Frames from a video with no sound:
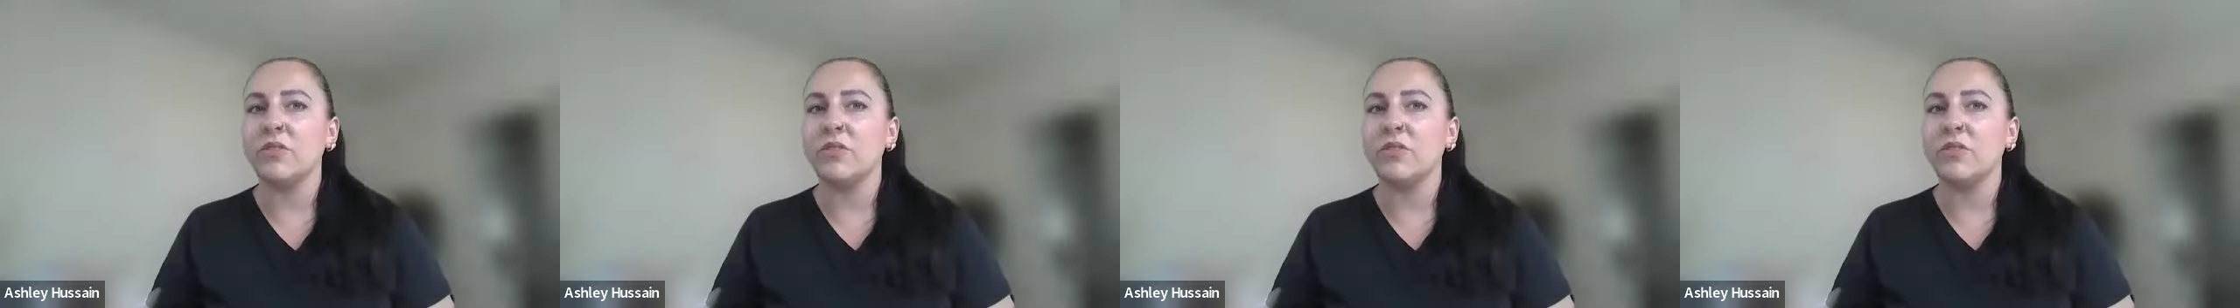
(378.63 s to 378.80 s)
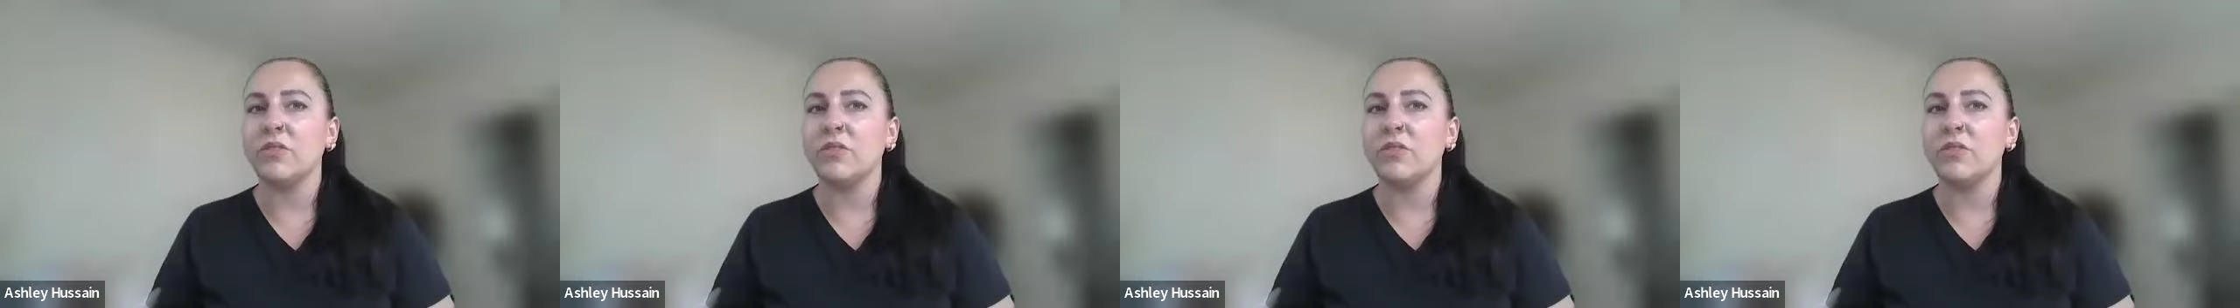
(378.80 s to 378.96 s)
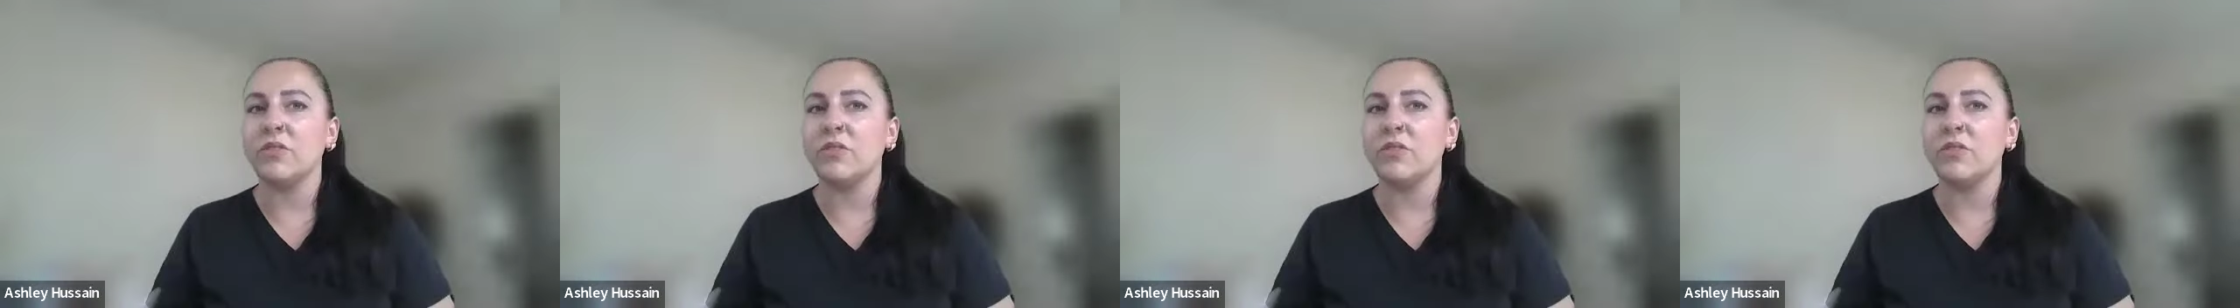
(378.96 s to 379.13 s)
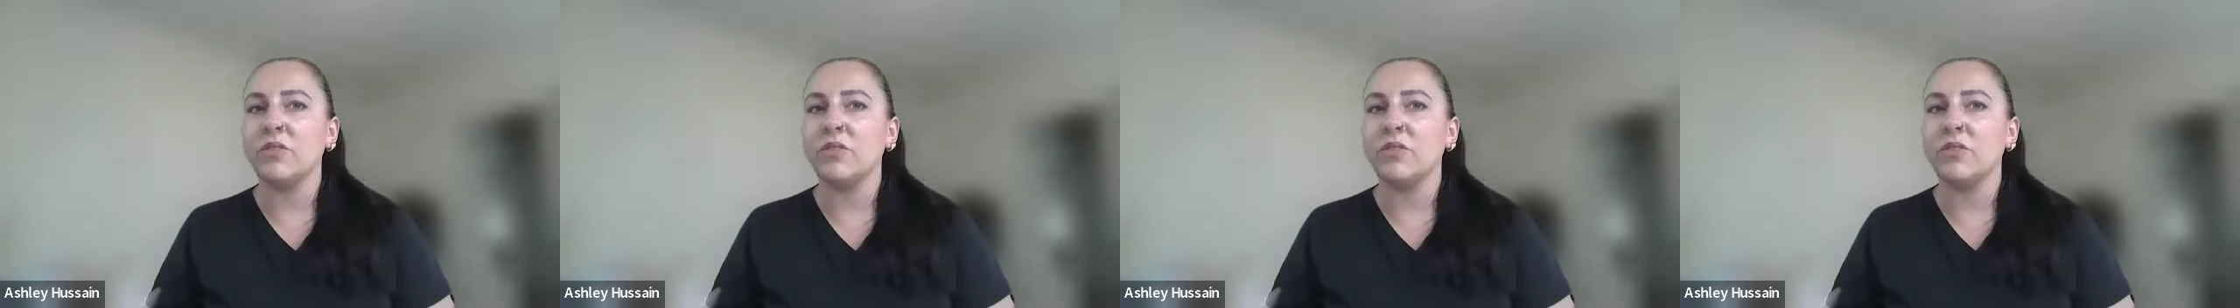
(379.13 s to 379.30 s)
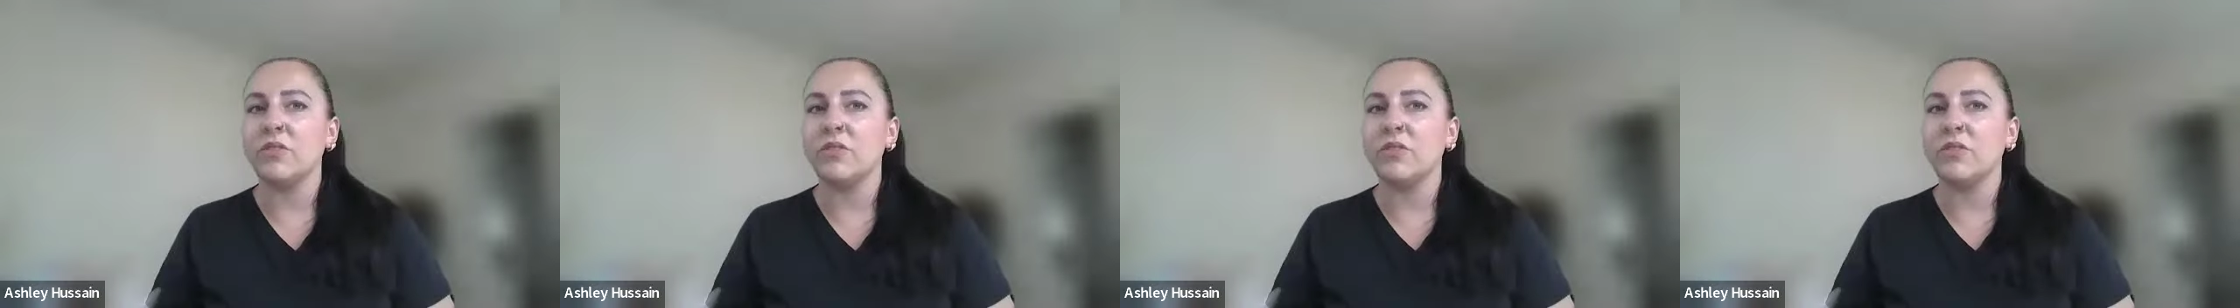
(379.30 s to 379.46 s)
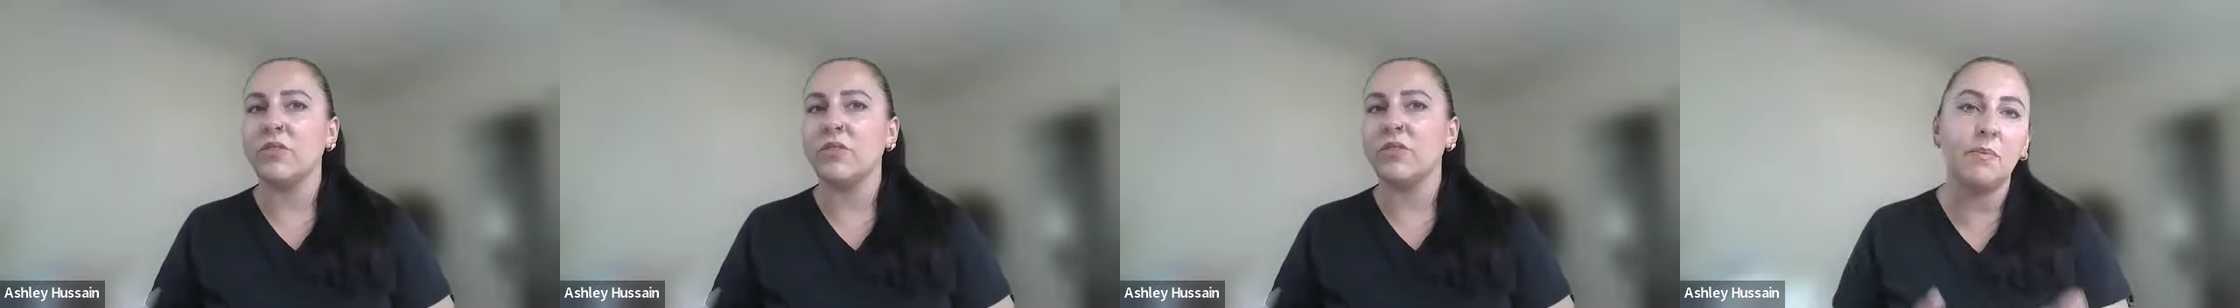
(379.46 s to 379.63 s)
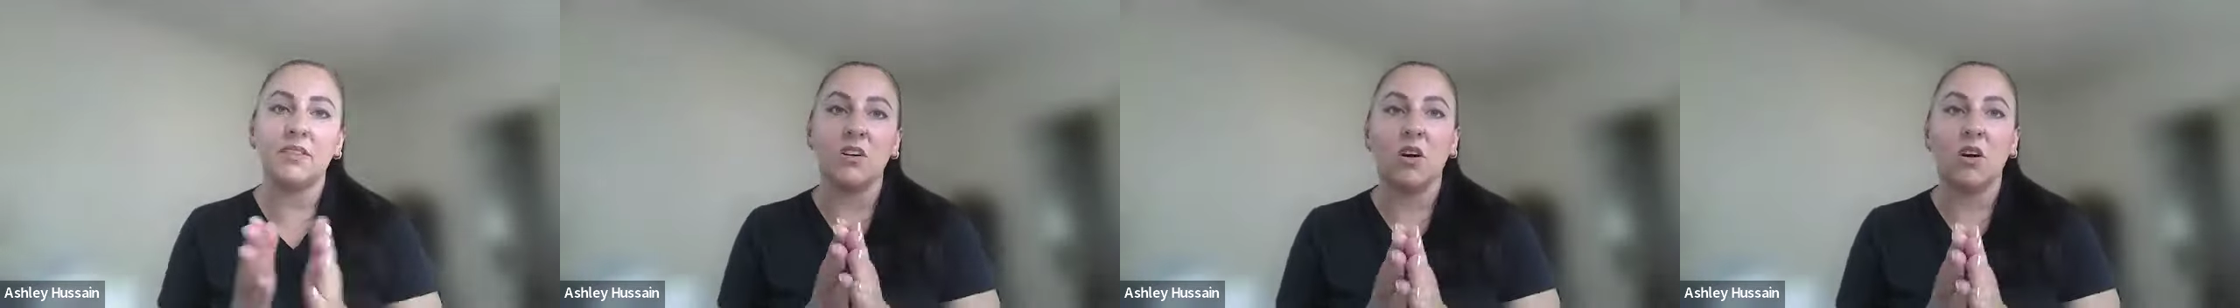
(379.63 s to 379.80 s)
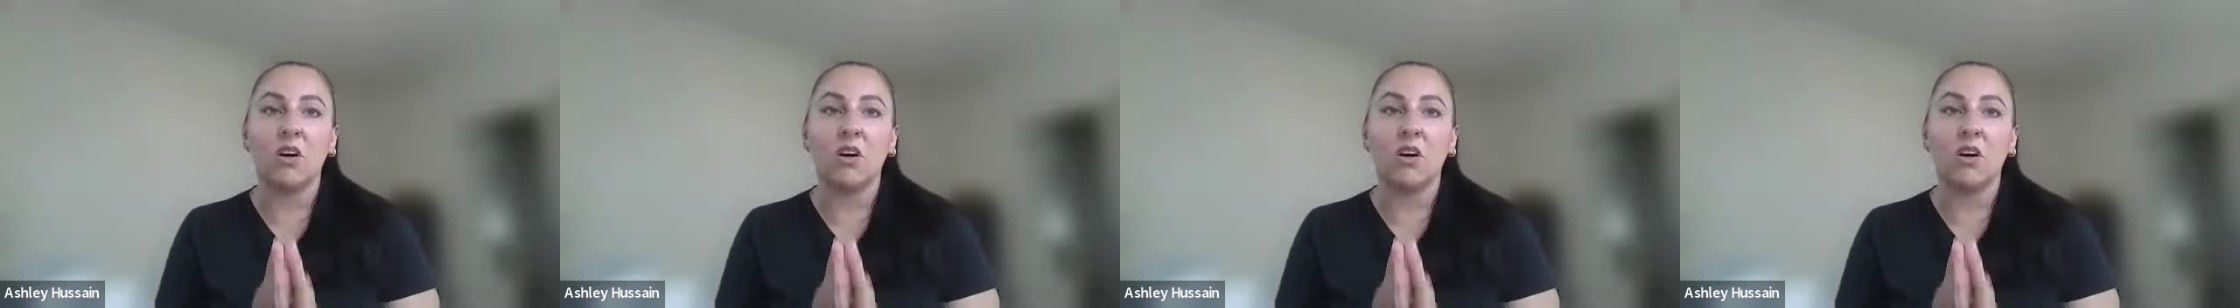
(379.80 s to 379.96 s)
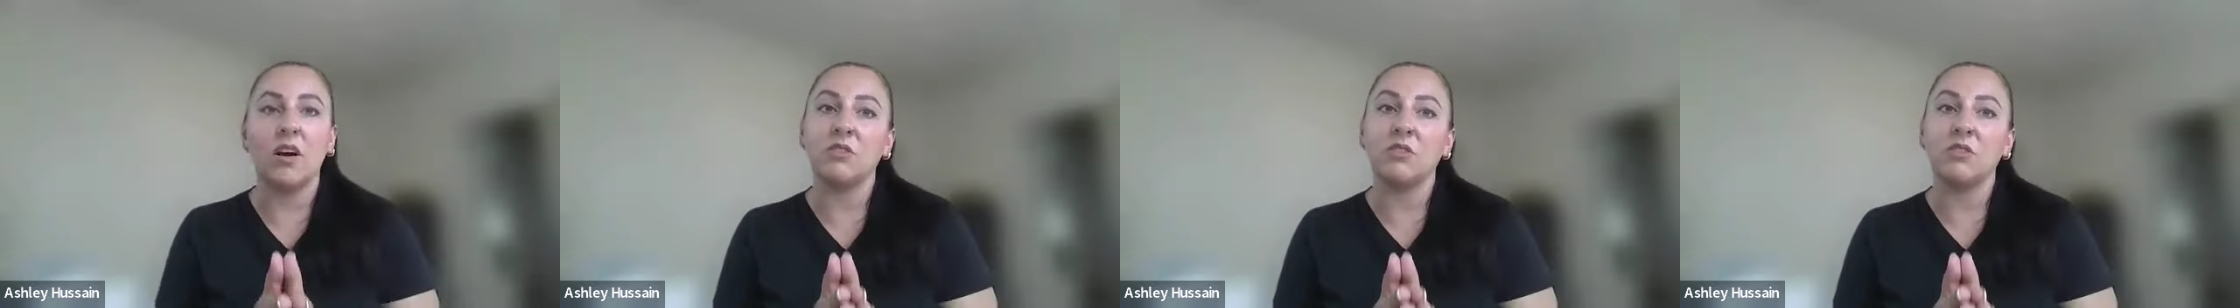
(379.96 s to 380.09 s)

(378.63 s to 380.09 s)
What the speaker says: get your certification,